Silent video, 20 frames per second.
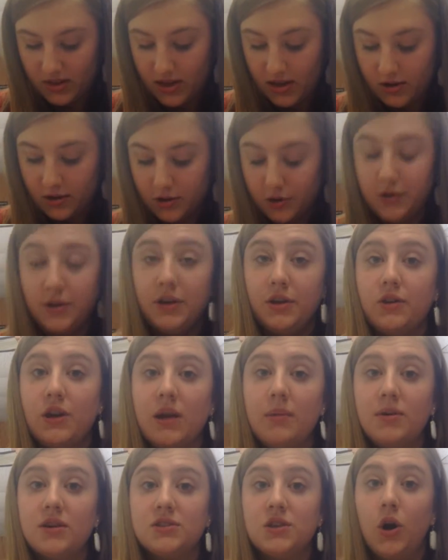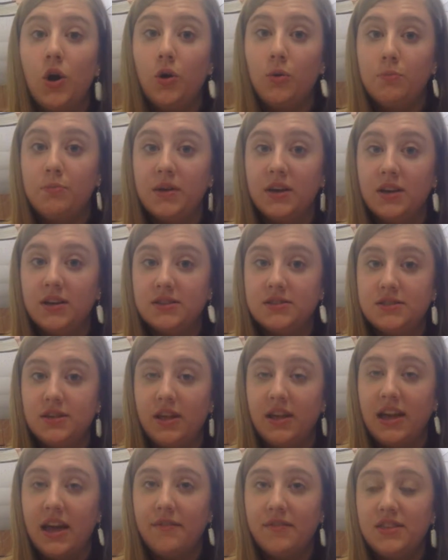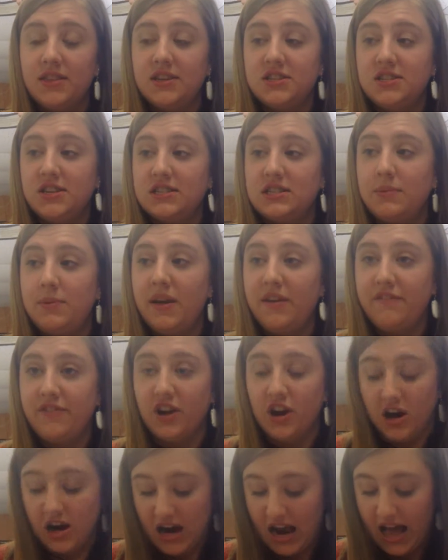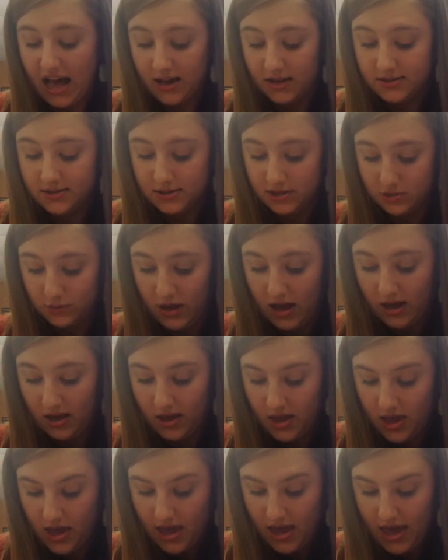including Grandma's home bills, so like everything she has to pay for her house as well.